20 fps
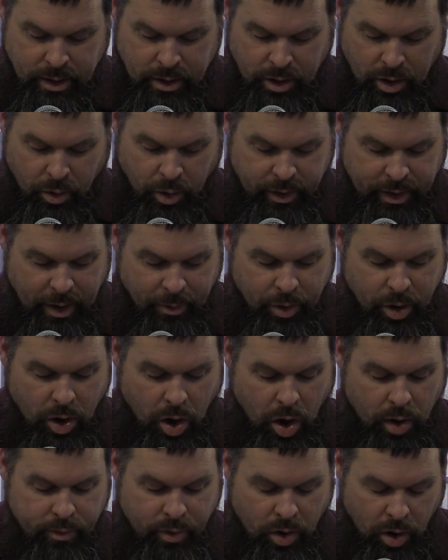knowing that we
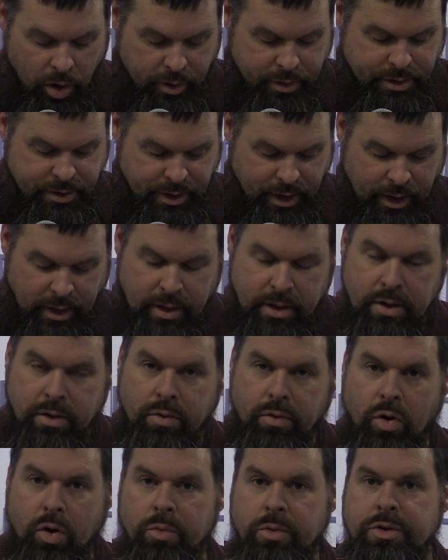all have all sinned,
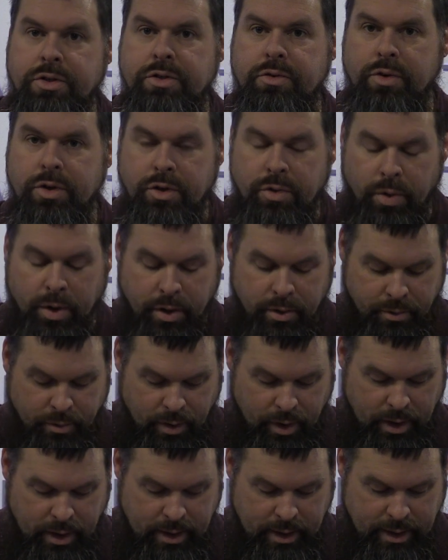Romans
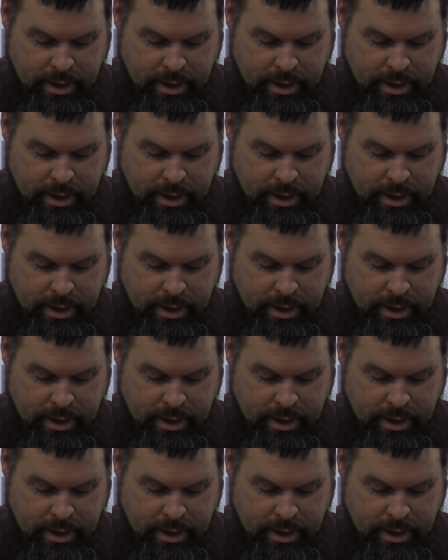3:23,